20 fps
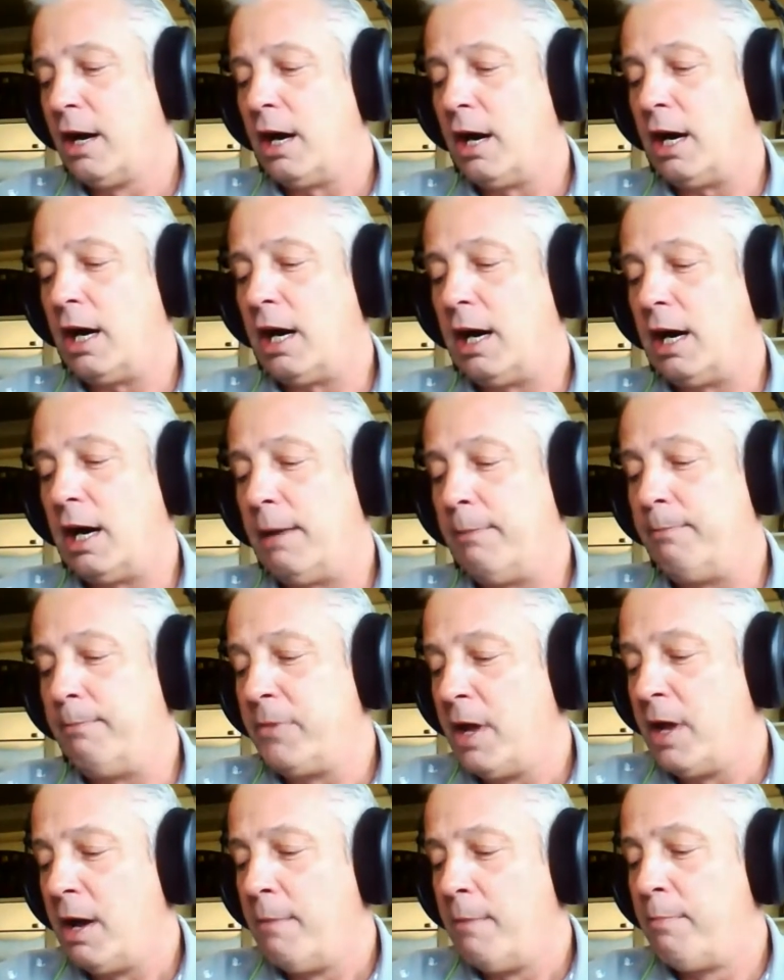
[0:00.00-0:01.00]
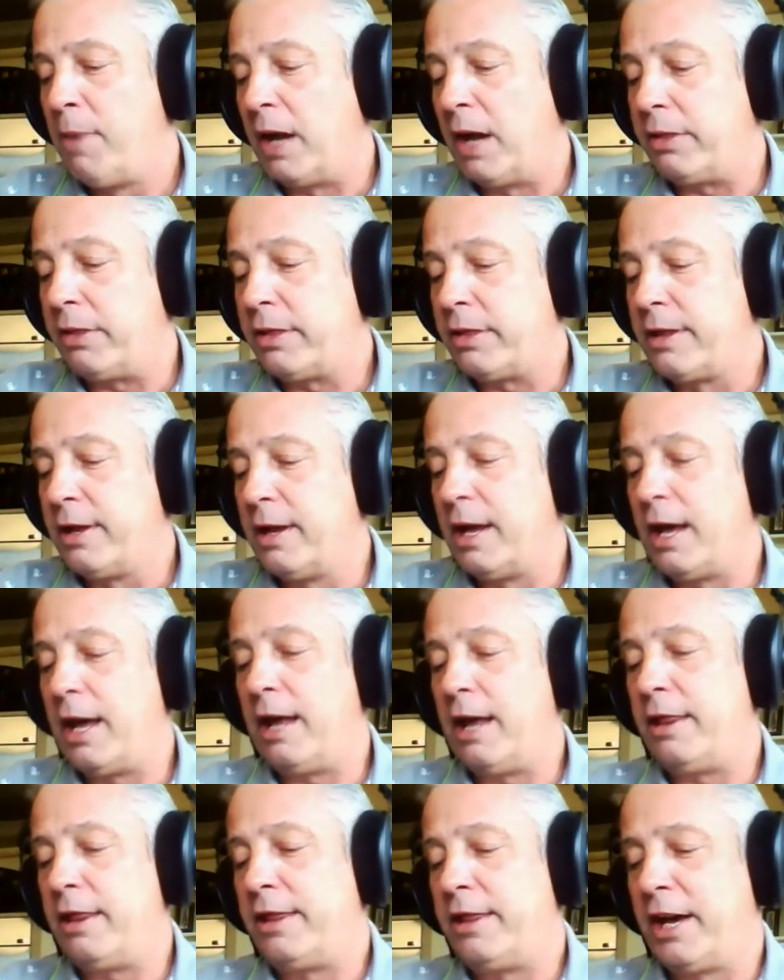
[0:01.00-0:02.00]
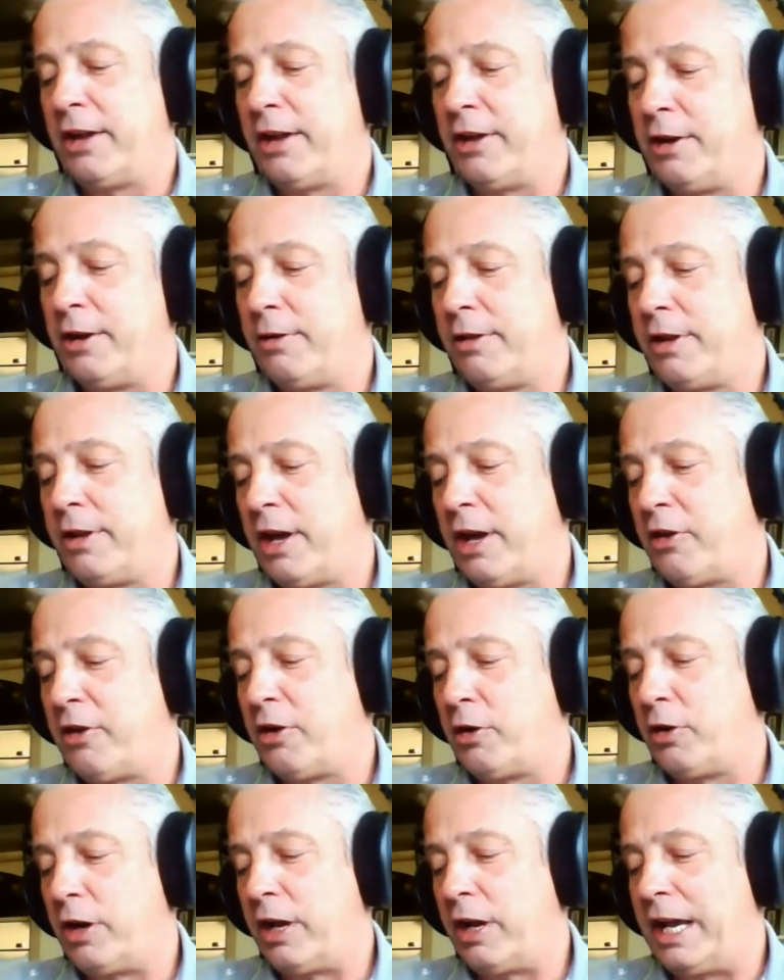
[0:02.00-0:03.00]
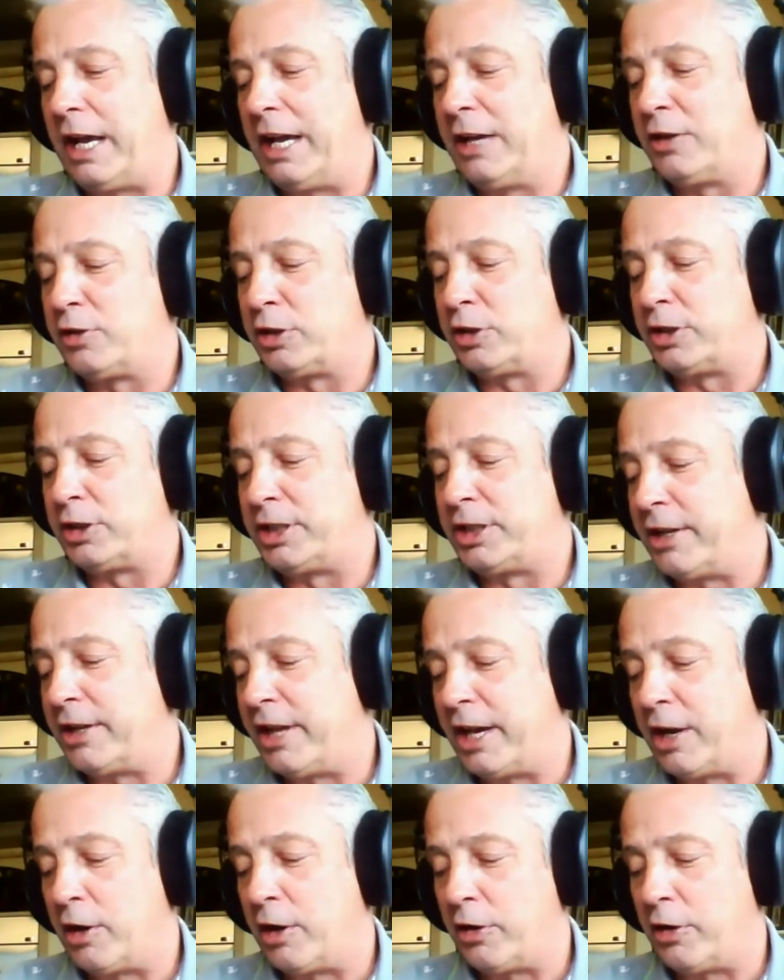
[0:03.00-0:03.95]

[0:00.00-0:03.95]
But the other interesting thing,